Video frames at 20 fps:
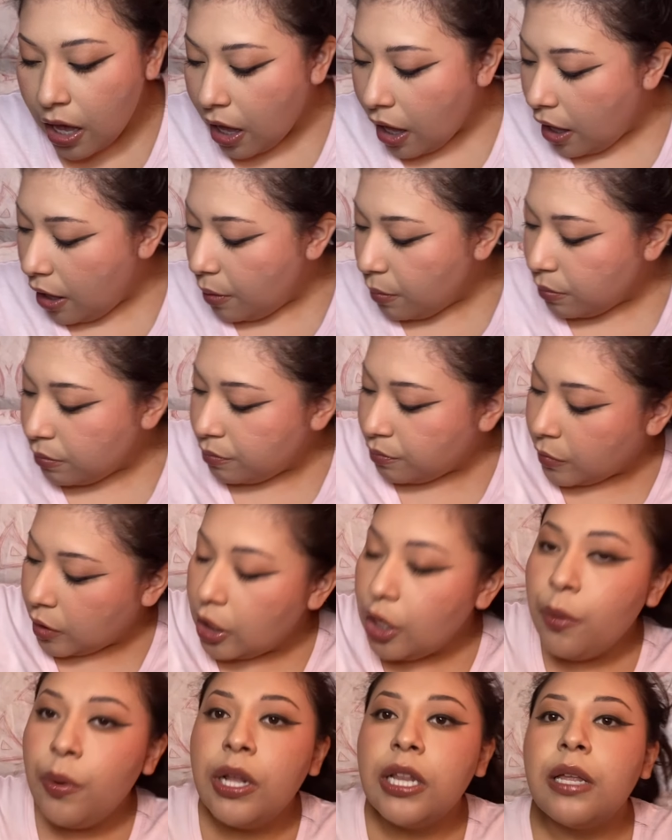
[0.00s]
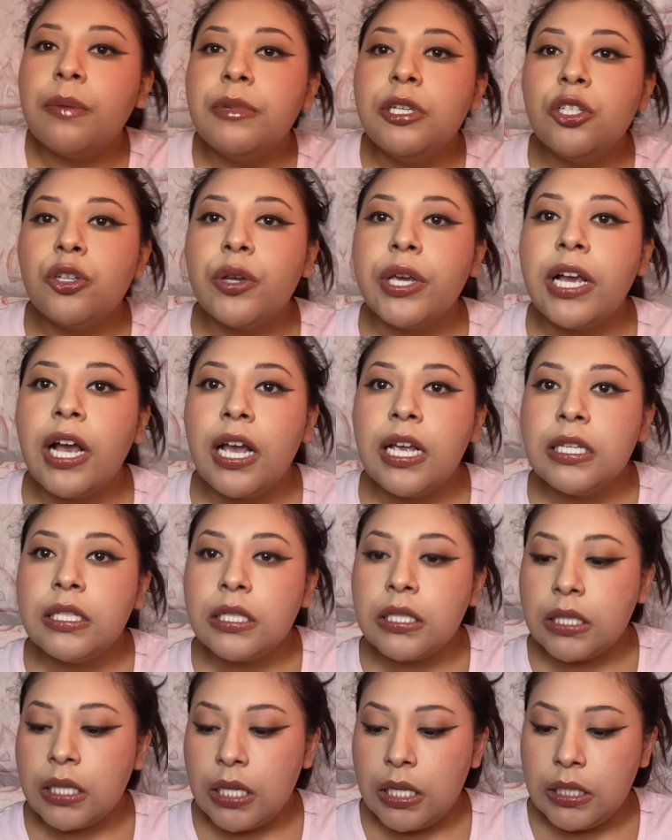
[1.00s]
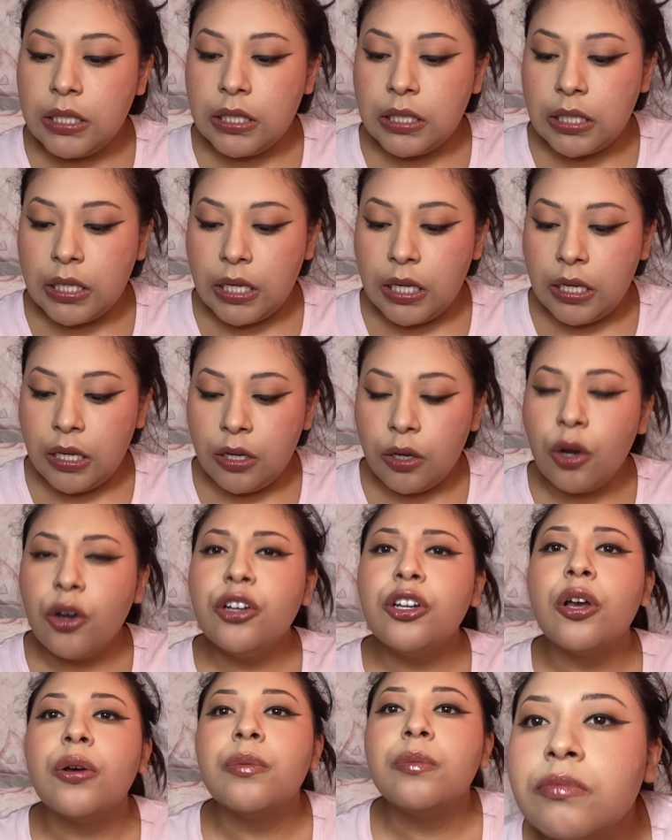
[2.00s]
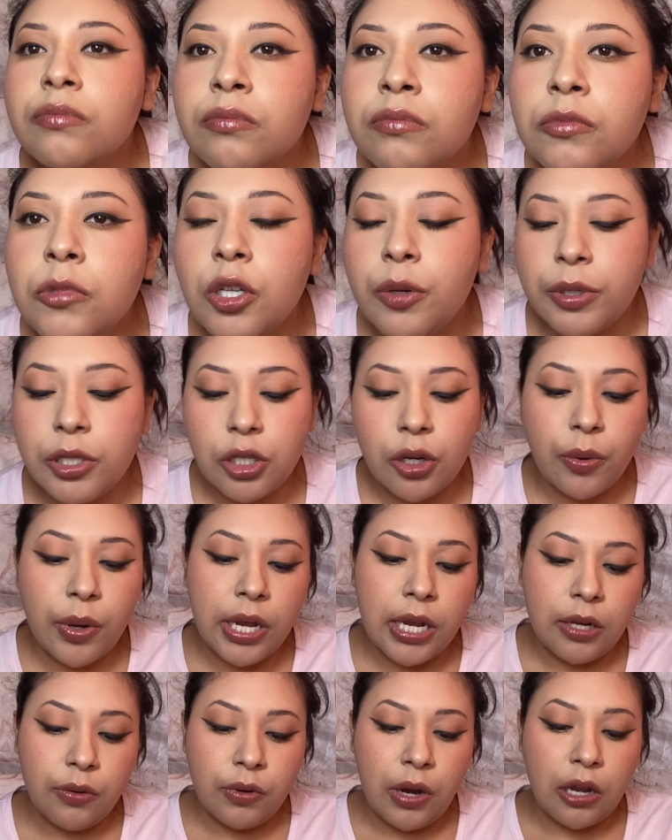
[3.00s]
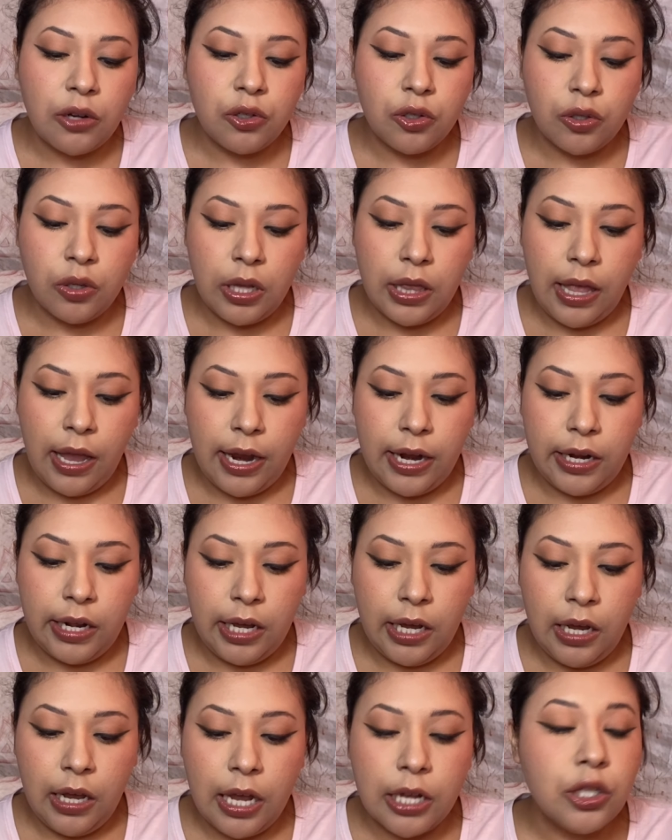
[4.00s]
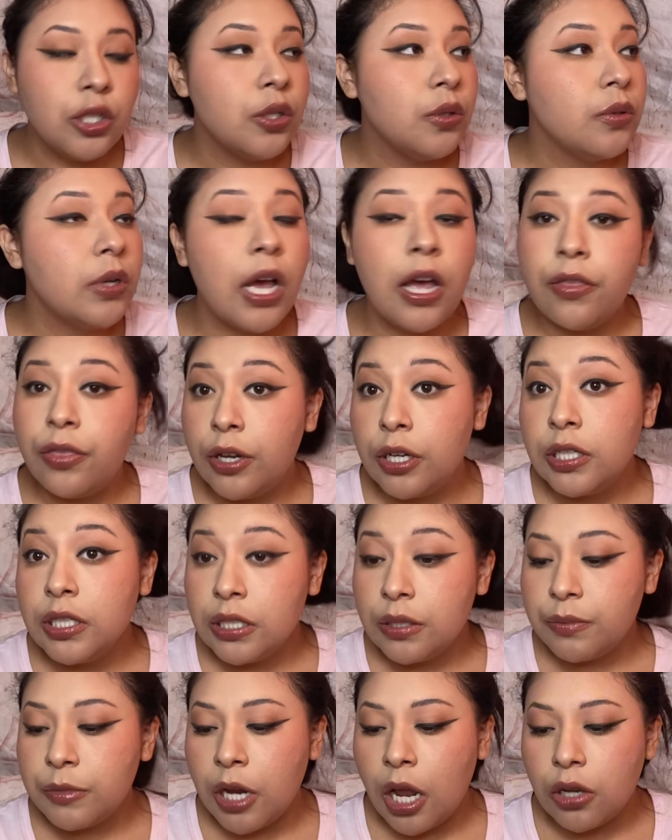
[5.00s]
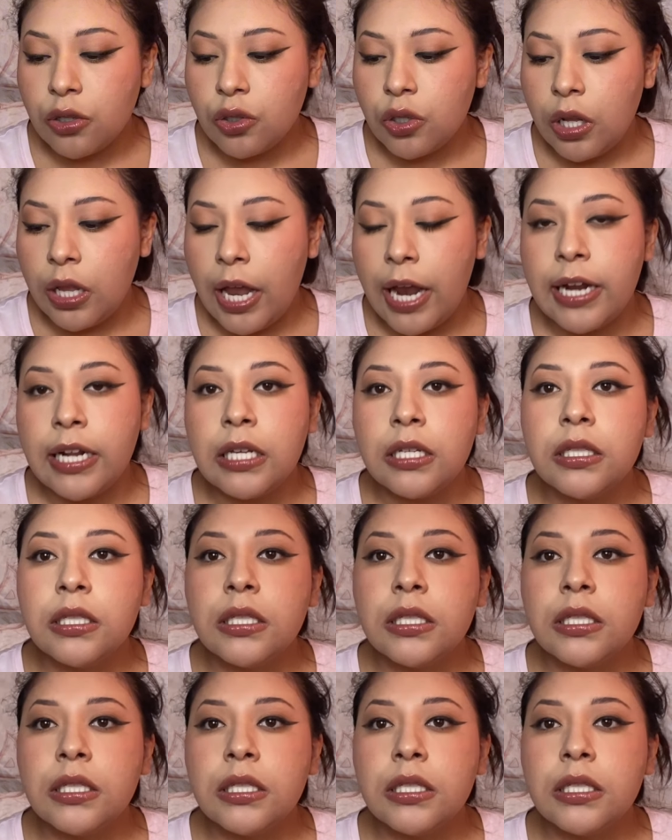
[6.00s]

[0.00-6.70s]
You know what? Let me show you guys this in, or no, should we show it in natural lighting? There's some natural lighting